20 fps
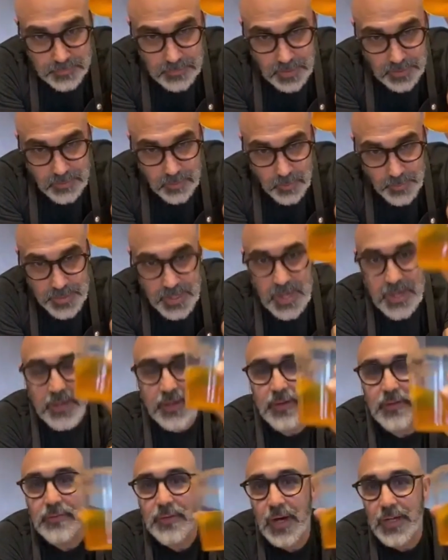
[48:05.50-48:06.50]
That's what we got
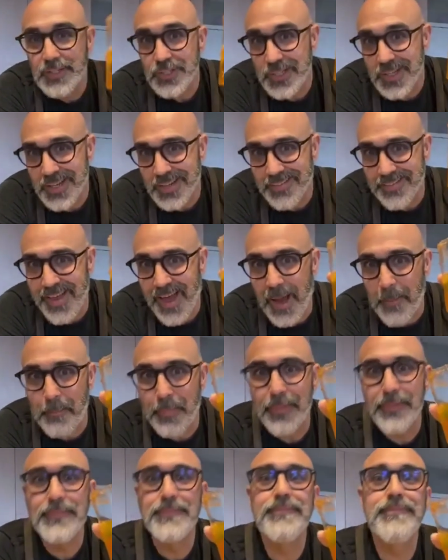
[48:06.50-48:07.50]
here. I should get a tap.
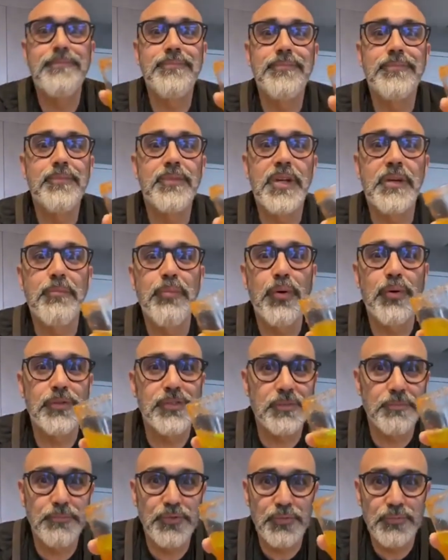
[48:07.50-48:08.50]
We can pull
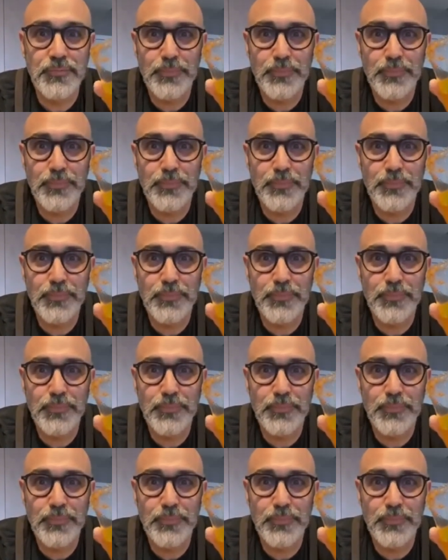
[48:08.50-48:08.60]
some